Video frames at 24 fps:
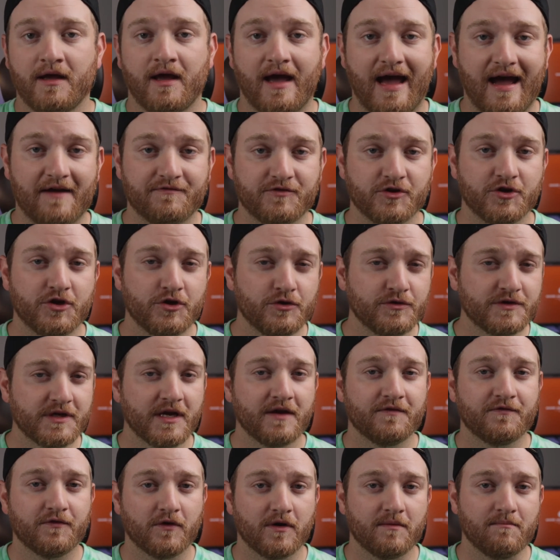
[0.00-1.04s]
After using
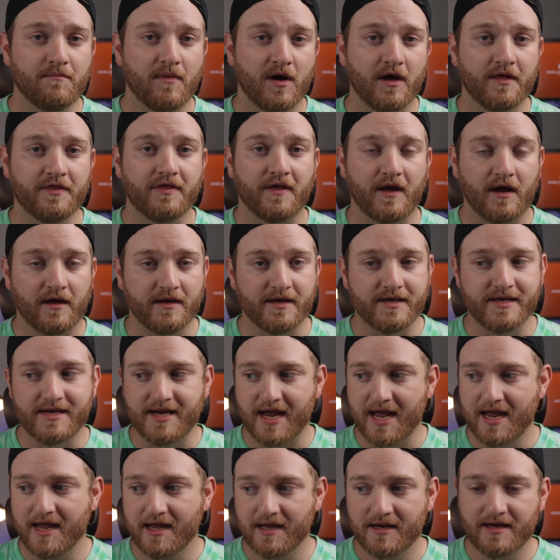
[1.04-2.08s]
it for a month on
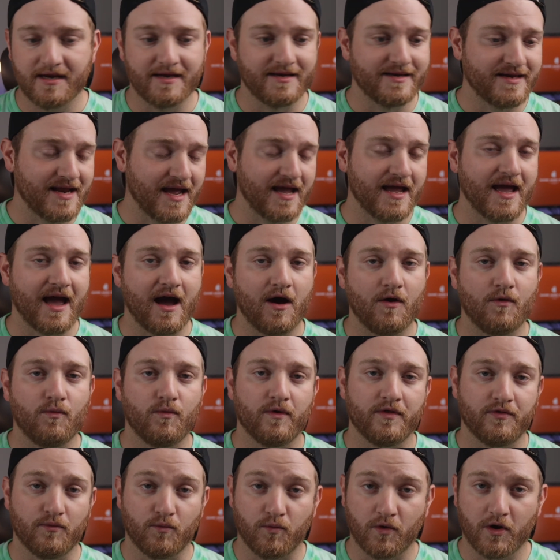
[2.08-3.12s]
day in and day out
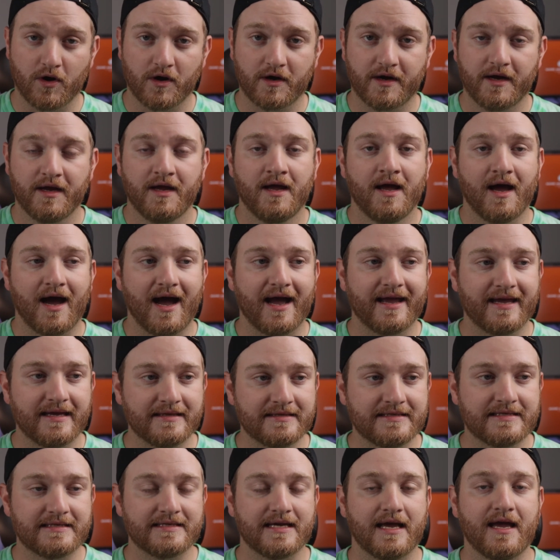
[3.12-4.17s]
with work, I can
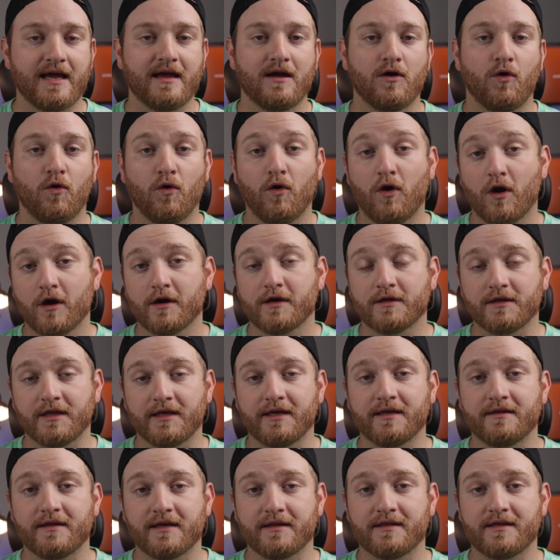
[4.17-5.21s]
say
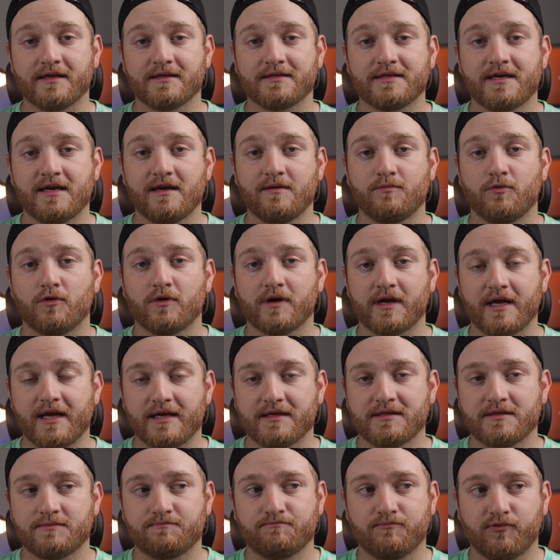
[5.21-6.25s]
wholeheartedly that this keyboard
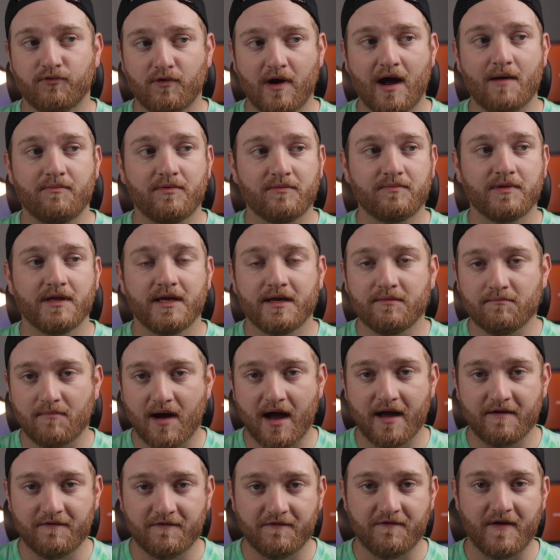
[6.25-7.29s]
is probably
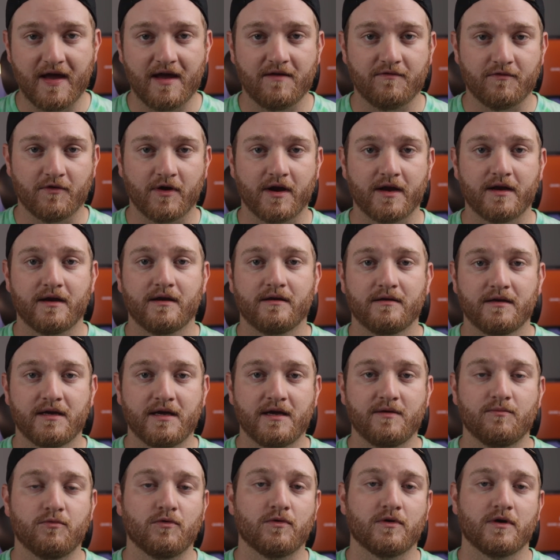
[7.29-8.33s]
my favorite
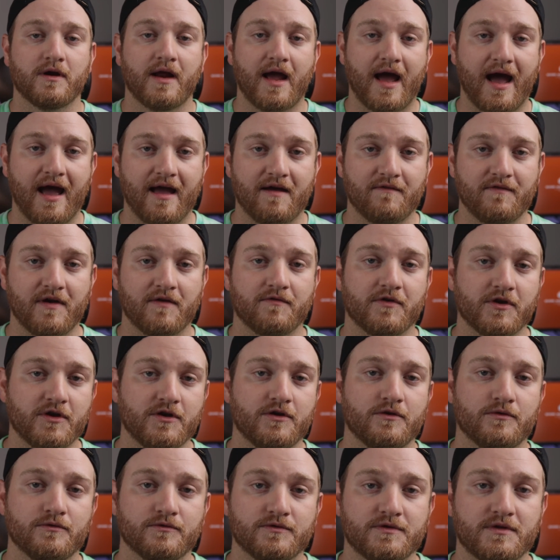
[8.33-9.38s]
keyboard I have ever
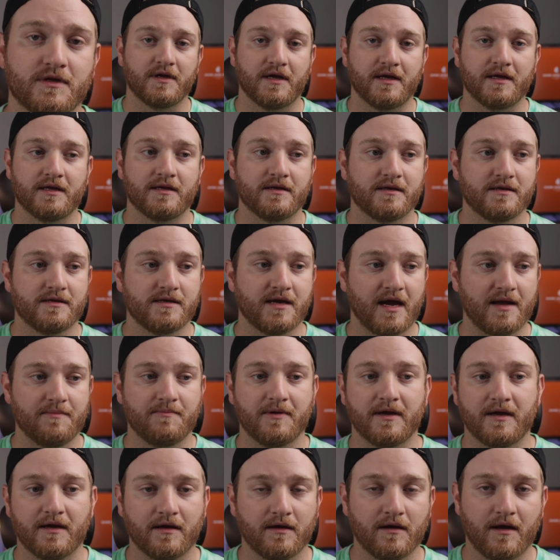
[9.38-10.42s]
used in
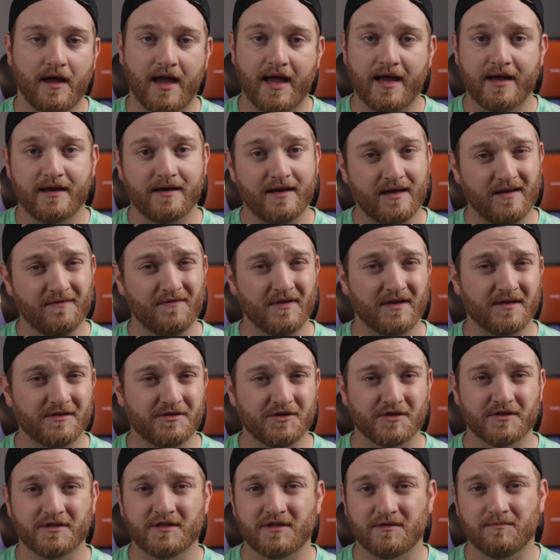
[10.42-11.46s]
typing and even
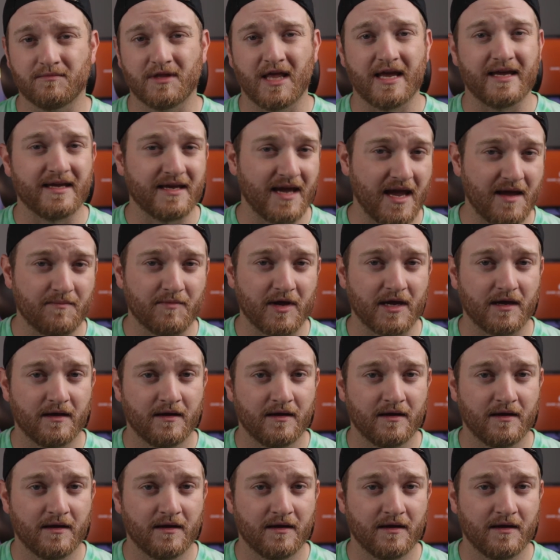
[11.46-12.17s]
just some light gaming.